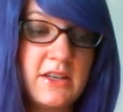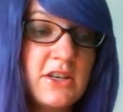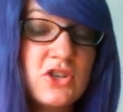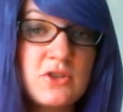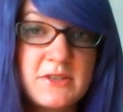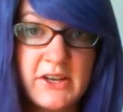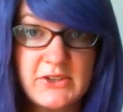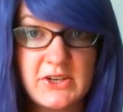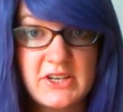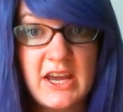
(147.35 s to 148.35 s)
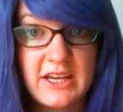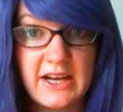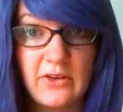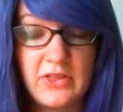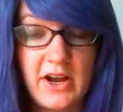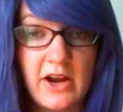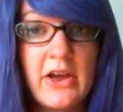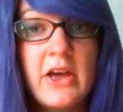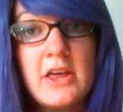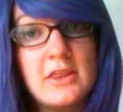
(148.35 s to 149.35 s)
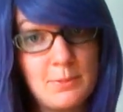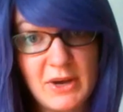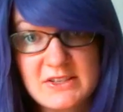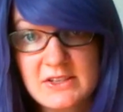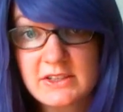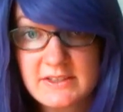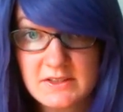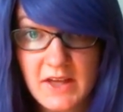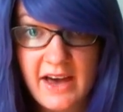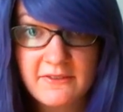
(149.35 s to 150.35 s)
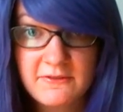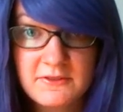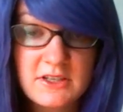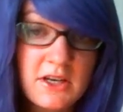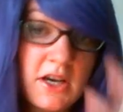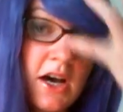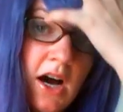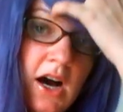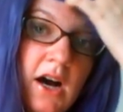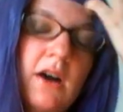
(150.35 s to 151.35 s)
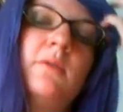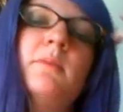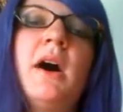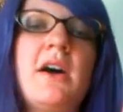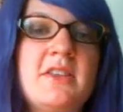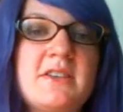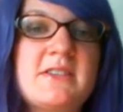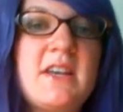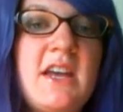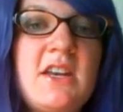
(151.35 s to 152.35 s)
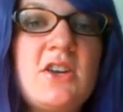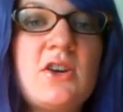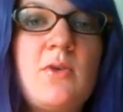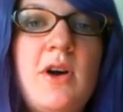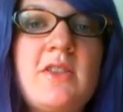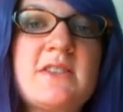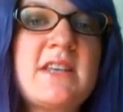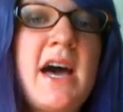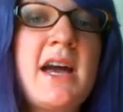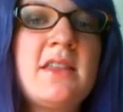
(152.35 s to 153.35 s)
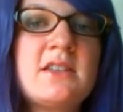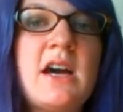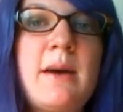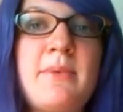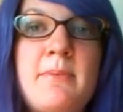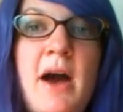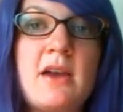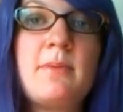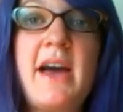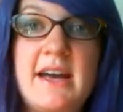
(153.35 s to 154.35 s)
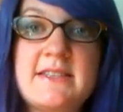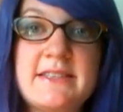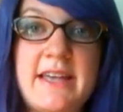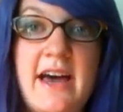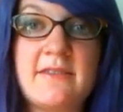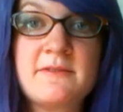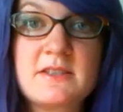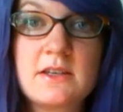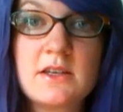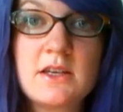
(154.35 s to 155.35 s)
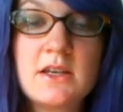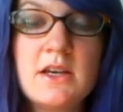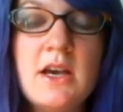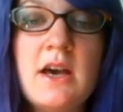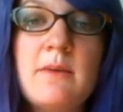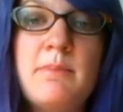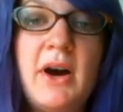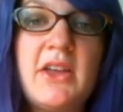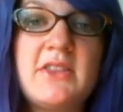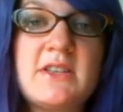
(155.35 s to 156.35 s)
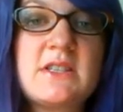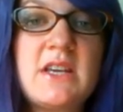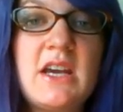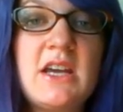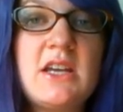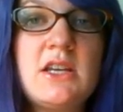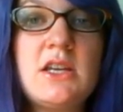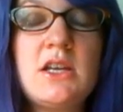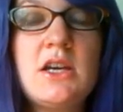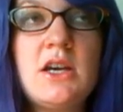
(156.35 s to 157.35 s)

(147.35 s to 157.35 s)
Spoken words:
tissue cells are taken out there. The muscle is left. The skin, you know, on the side, the top, the bottom, that is left. But the skin